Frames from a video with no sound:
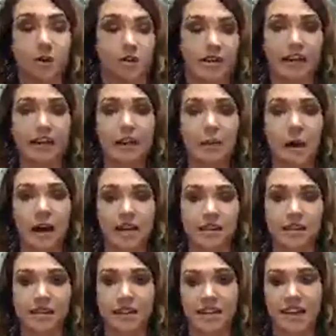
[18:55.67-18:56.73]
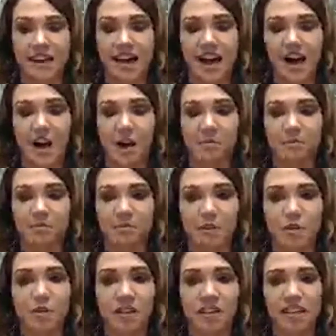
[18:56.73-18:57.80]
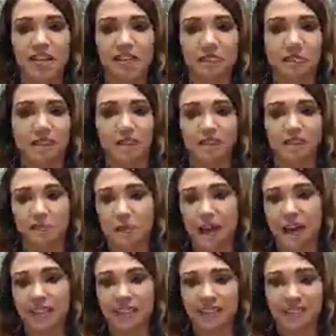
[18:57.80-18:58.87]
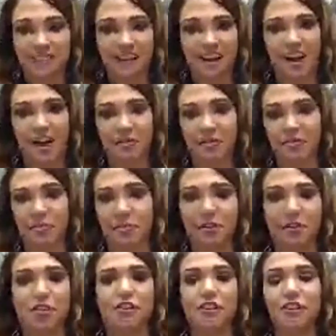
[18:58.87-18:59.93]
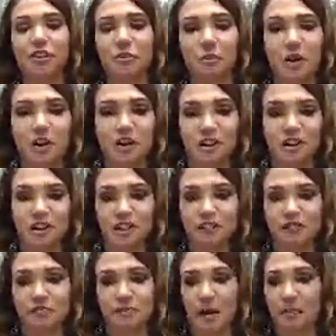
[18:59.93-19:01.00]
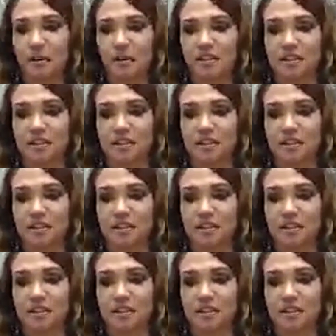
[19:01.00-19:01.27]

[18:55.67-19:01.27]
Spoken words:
personality-wise. You can give me the best realtor in the world, and if my